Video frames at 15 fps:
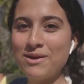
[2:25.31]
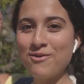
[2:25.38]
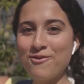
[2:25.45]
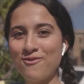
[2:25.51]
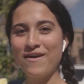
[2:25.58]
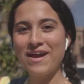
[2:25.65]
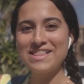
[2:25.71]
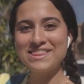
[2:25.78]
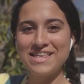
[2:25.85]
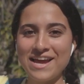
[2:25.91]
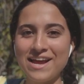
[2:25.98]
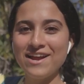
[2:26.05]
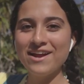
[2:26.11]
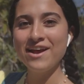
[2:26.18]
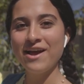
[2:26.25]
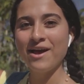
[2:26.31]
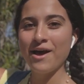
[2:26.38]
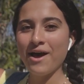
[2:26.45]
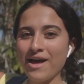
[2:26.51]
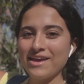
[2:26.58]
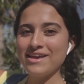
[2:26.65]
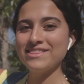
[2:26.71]
it right there
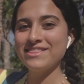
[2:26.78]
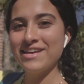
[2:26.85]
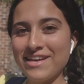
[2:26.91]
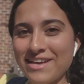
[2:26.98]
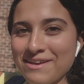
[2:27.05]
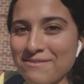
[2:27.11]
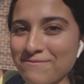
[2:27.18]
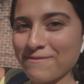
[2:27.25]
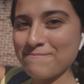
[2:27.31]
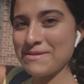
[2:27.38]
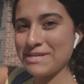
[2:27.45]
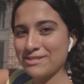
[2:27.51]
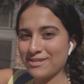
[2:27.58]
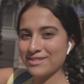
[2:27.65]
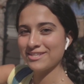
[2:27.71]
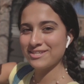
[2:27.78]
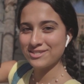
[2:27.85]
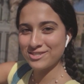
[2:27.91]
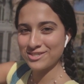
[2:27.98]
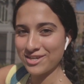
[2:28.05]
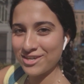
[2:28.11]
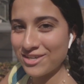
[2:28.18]
in the information little
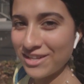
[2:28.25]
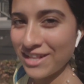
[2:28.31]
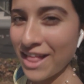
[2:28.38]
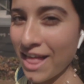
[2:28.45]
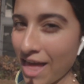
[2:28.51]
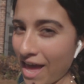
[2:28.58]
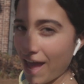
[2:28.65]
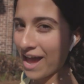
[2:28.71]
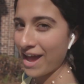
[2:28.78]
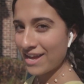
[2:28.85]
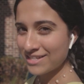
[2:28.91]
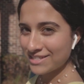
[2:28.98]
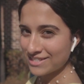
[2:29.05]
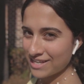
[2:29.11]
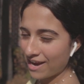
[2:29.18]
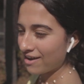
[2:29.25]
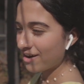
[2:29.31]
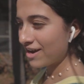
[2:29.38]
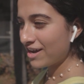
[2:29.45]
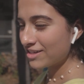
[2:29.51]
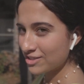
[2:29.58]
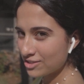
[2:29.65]
circle at
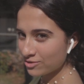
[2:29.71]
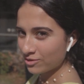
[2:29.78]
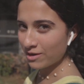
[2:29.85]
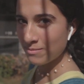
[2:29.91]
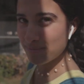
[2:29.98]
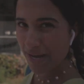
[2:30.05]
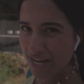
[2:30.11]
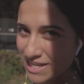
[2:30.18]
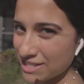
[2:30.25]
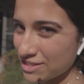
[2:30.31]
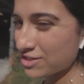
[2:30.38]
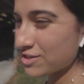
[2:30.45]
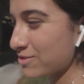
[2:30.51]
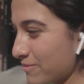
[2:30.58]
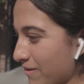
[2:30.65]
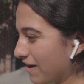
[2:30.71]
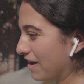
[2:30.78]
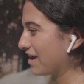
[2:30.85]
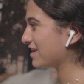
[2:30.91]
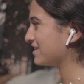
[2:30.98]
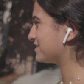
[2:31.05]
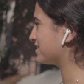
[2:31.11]
Sarah underscore Banny two
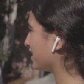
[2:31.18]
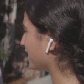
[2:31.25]
Y's.